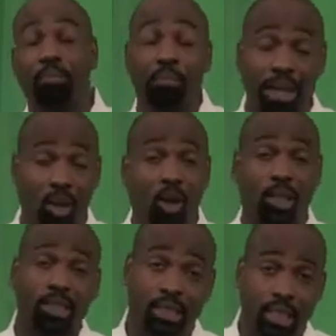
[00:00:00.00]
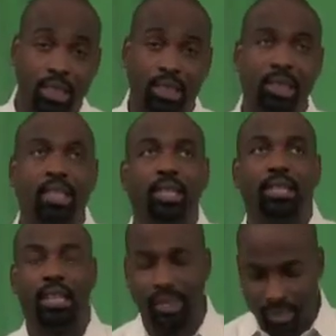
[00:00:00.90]
10th,
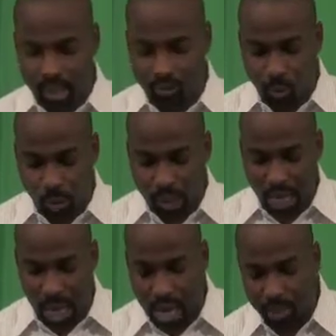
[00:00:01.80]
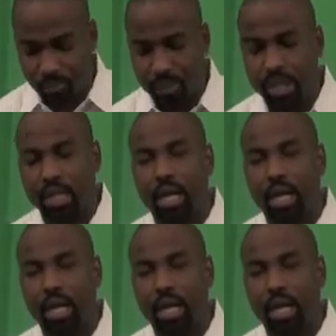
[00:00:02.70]
1949.